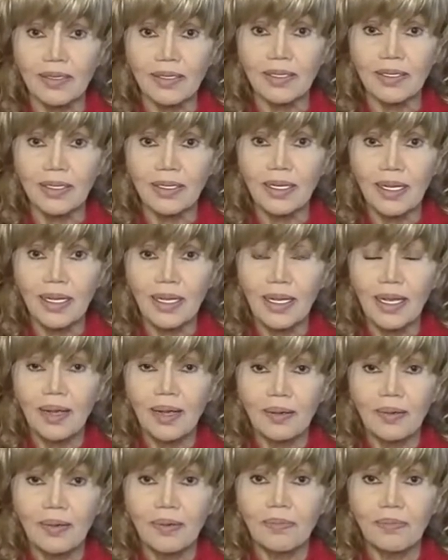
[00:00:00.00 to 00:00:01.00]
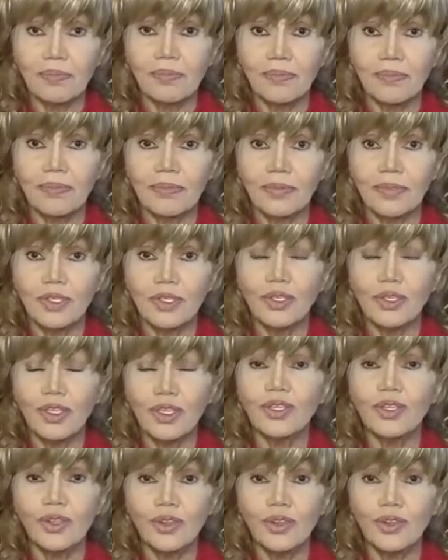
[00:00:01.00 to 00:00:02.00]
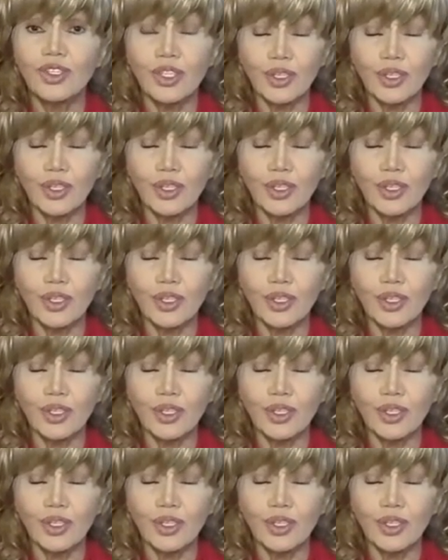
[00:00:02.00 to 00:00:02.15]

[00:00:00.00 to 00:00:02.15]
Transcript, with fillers: Not you can. You absolutely do feel you do.